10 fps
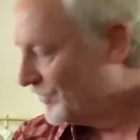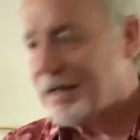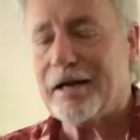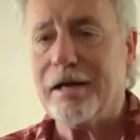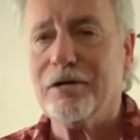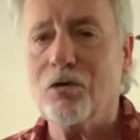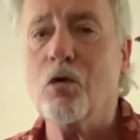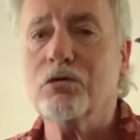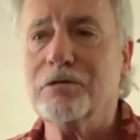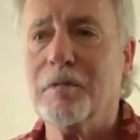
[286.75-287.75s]
And I had an
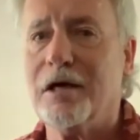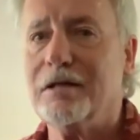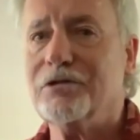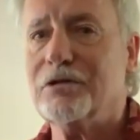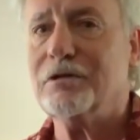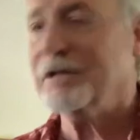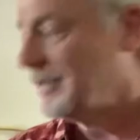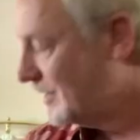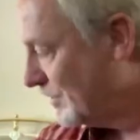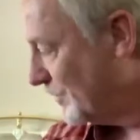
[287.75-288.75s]
older monitor, and
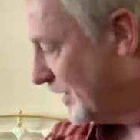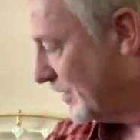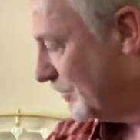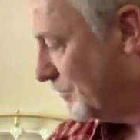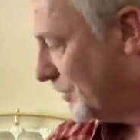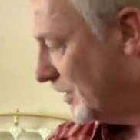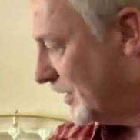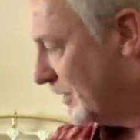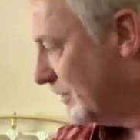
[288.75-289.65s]
then I went out and bought